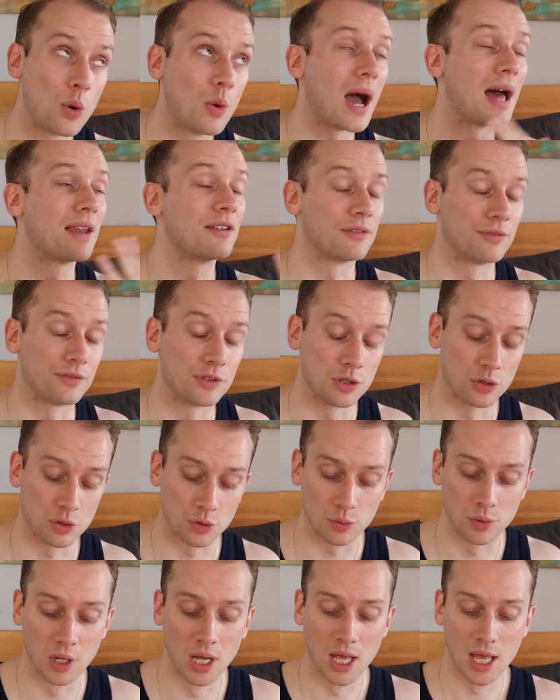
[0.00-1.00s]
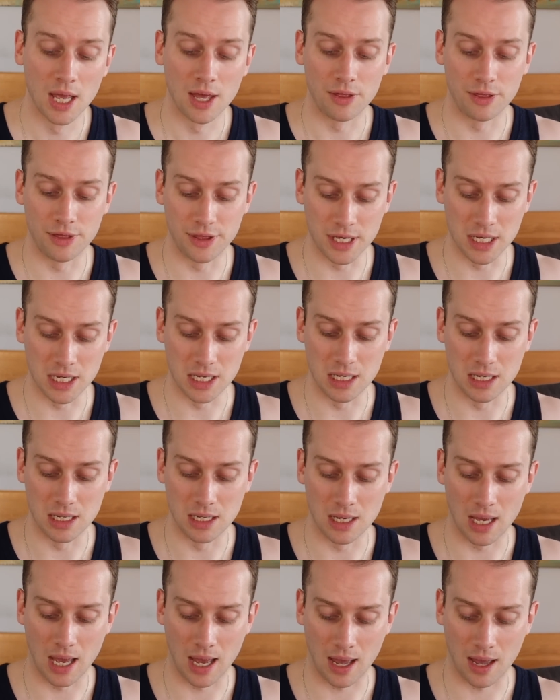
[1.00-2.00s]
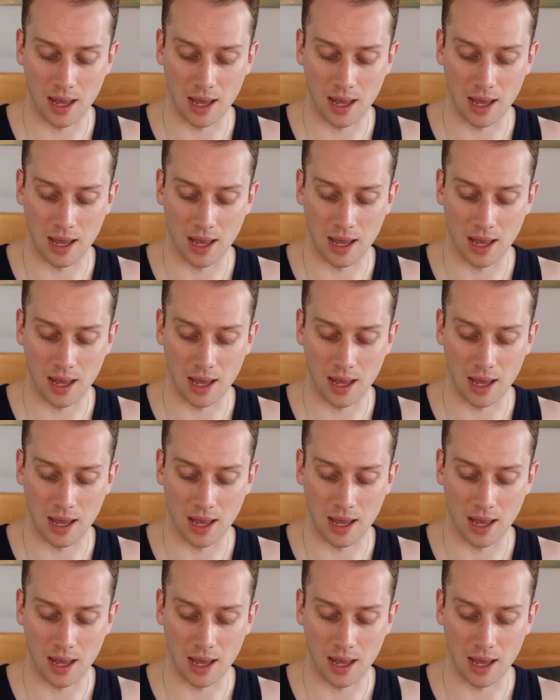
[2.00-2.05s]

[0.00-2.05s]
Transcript: and view the